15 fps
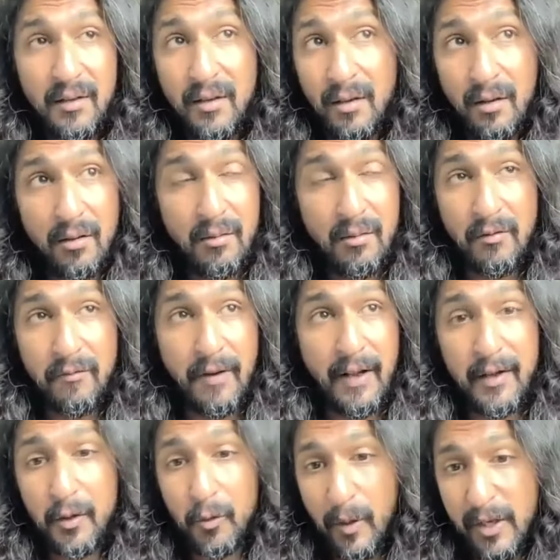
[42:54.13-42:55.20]

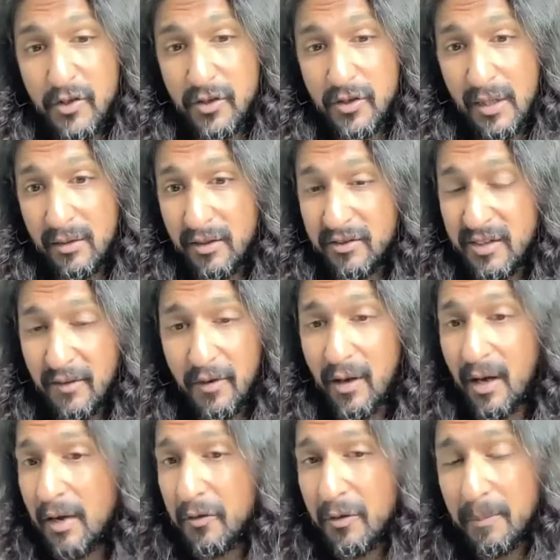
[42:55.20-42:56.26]
valuation in the several
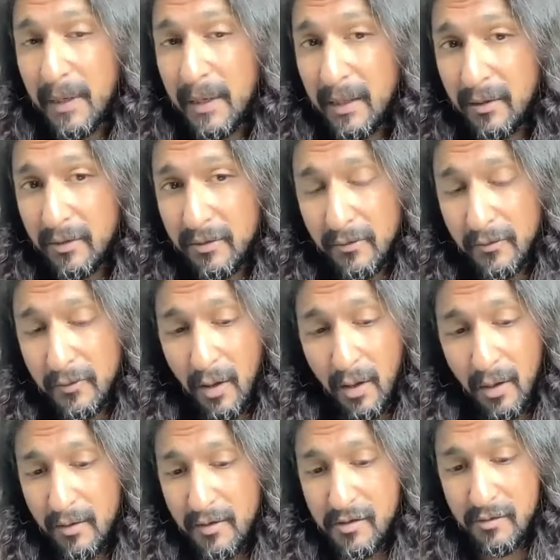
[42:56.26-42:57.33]
hundred millions of
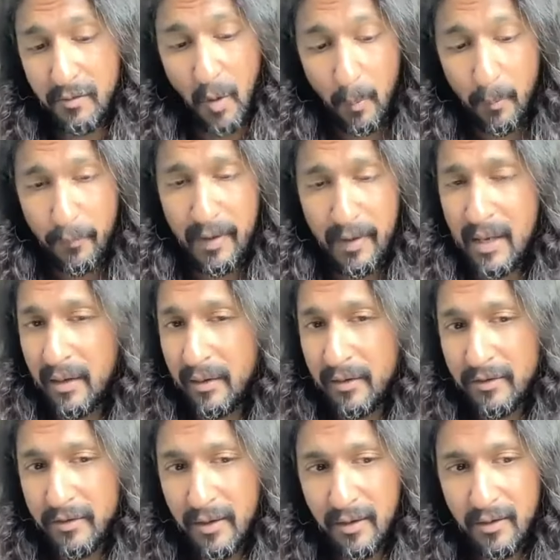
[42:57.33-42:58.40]
dollars, hopefully later
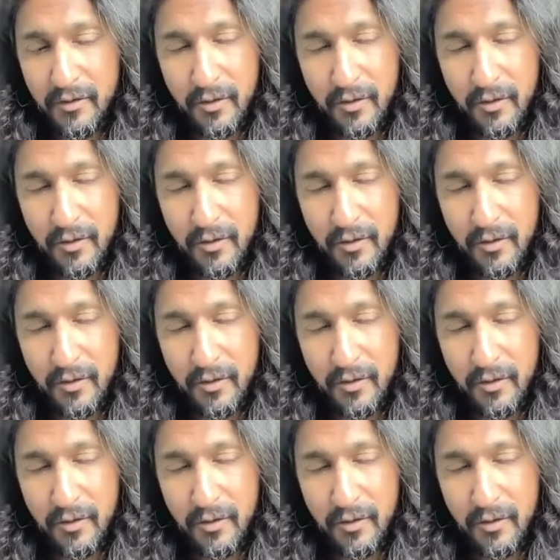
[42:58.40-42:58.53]
this year.